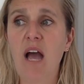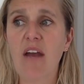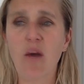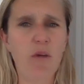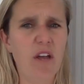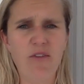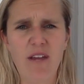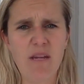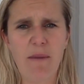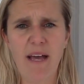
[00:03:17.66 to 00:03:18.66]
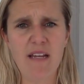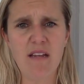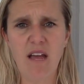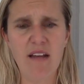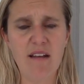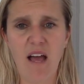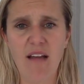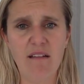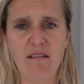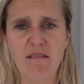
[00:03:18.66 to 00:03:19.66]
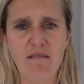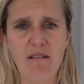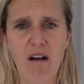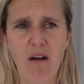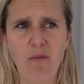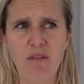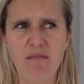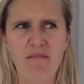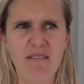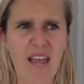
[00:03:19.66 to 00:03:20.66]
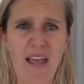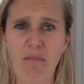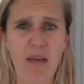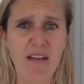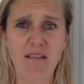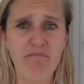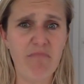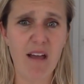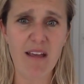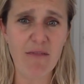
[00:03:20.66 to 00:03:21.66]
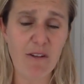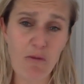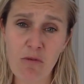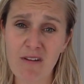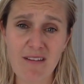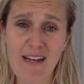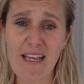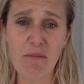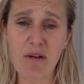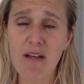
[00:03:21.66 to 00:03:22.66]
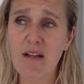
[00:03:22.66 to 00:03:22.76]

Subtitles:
and I would go straight to bed and I would stay in bed even if I wasn't asleep.